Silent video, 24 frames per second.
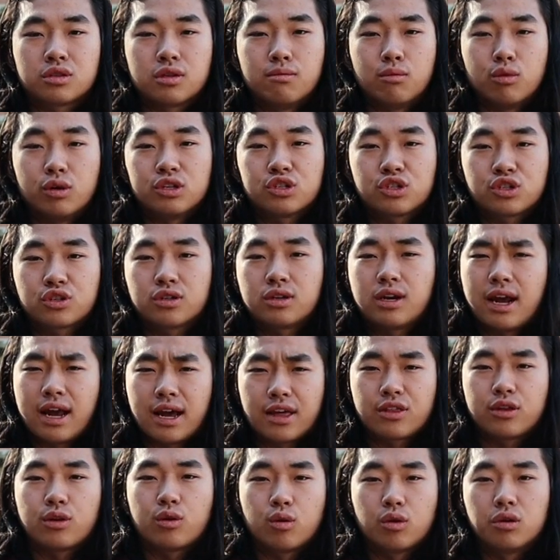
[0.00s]
the moisture
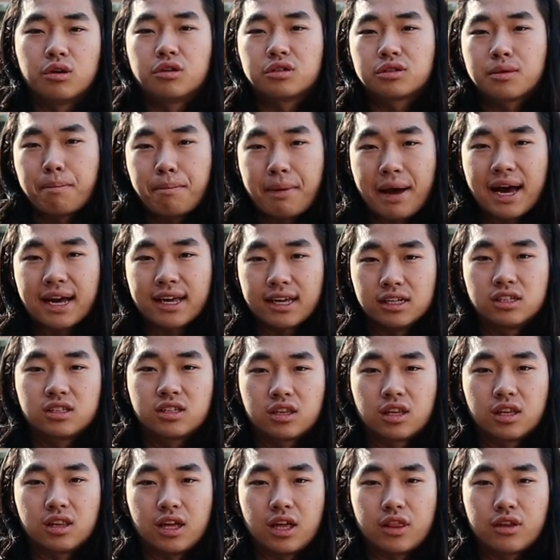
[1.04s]
and the oils back into
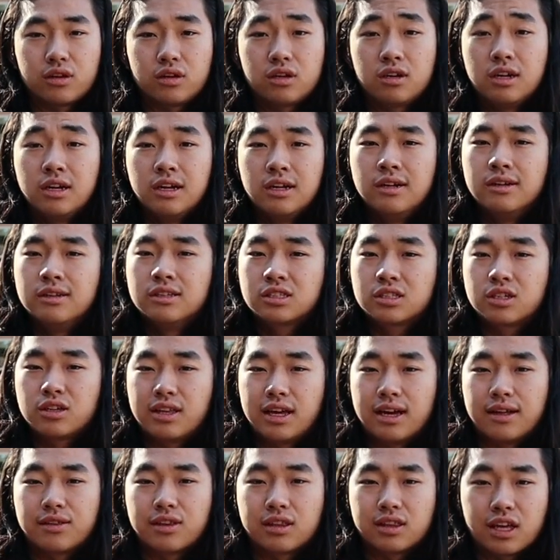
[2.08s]
the leather so
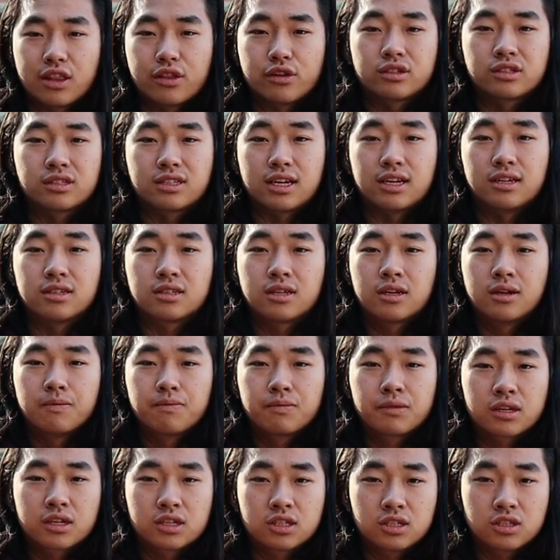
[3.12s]
that the leather stays
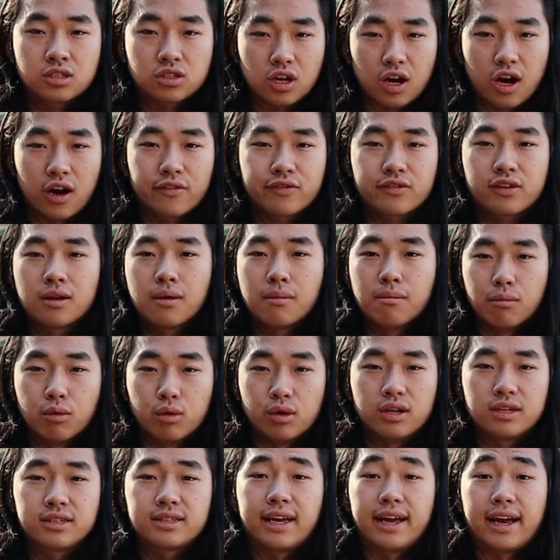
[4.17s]
soft,
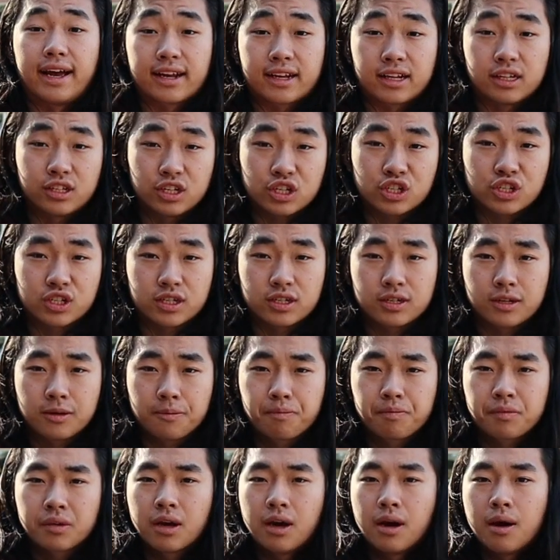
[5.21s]
moist, and conditioned,
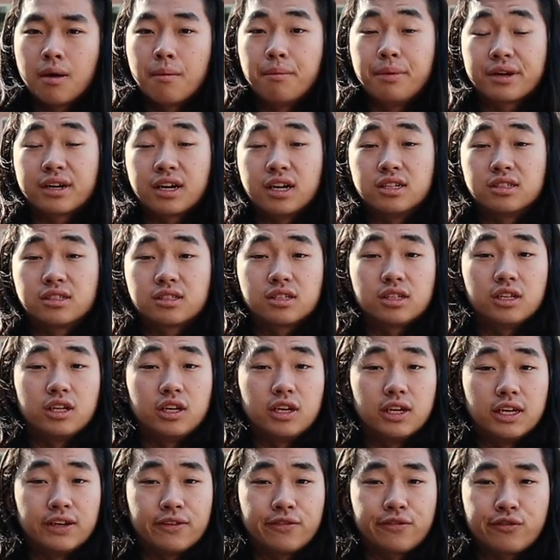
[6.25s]
because
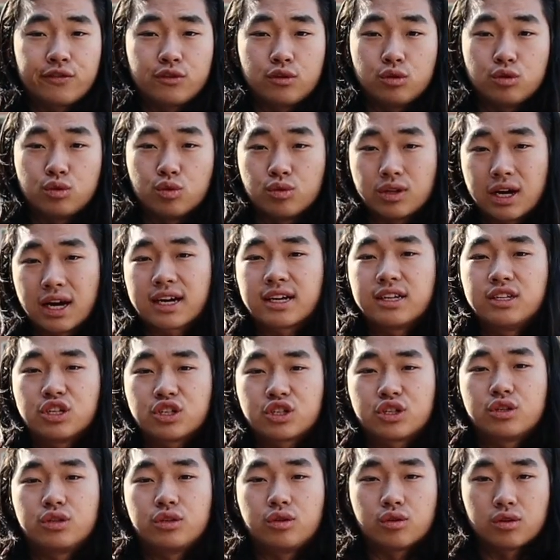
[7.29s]
if you do not
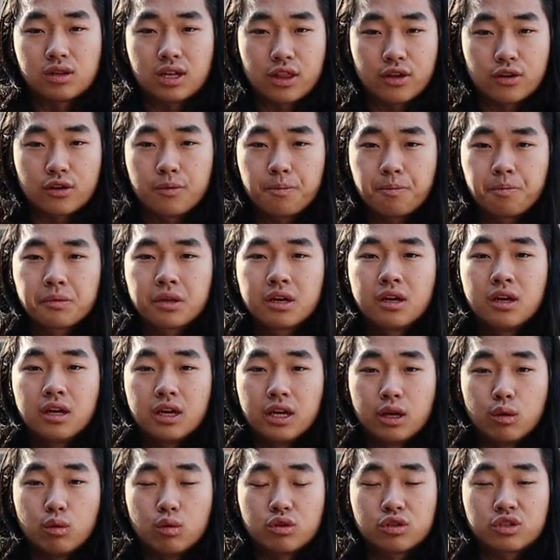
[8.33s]
condition your leather,
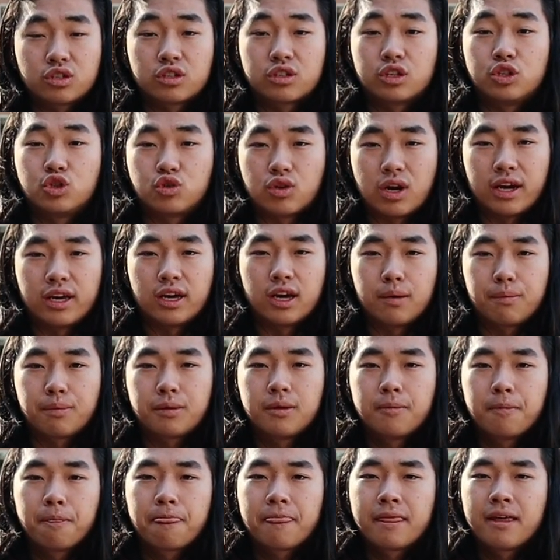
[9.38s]
it will start to dry up,
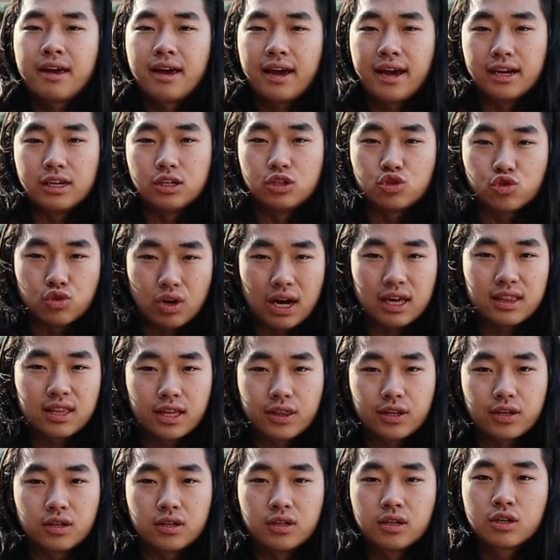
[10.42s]
and dry
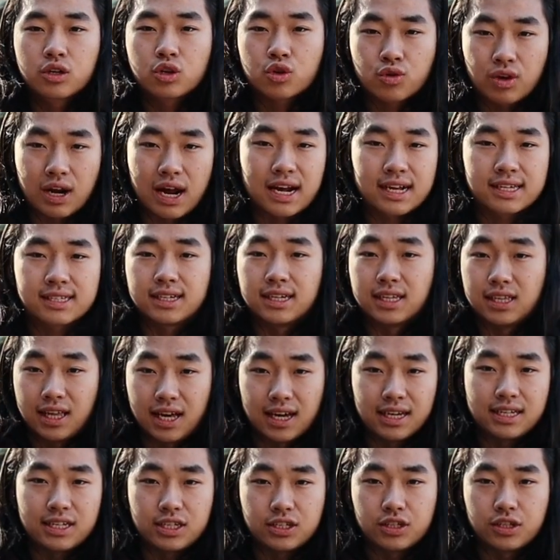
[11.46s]
leather cracks a
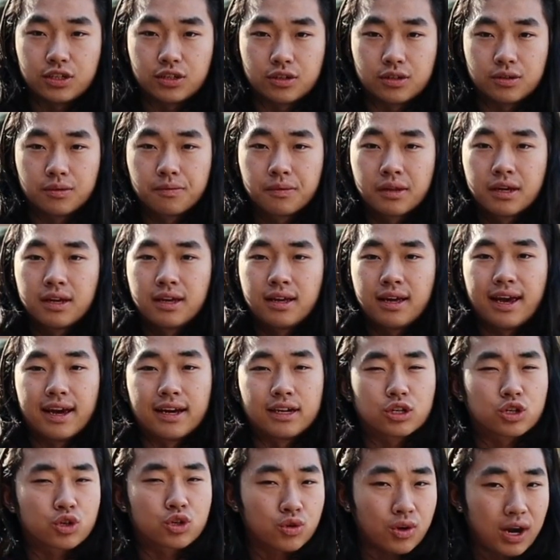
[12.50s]
lot easier,
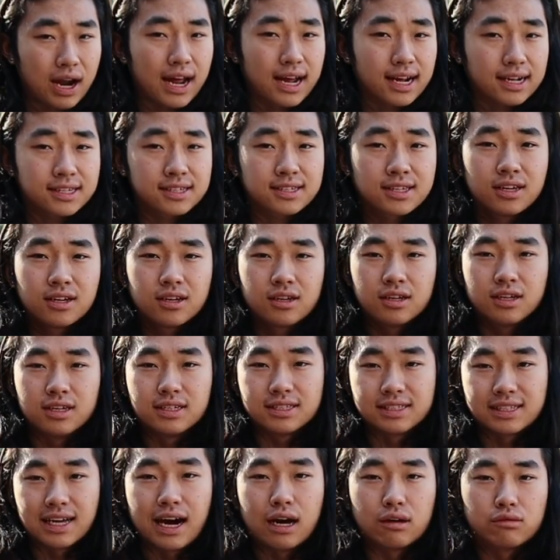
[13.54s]
and cracks is
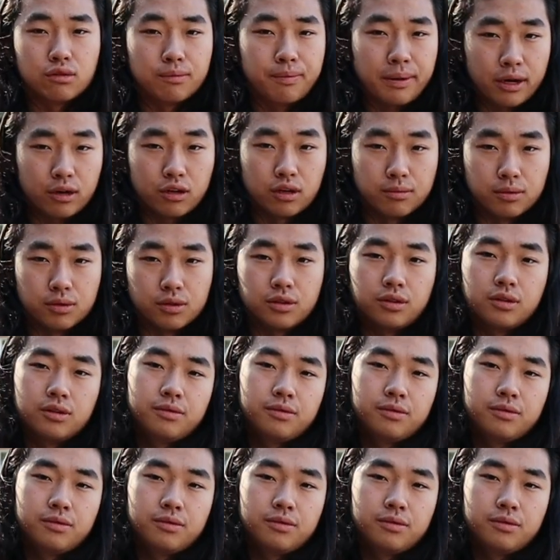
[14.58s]
not repairable.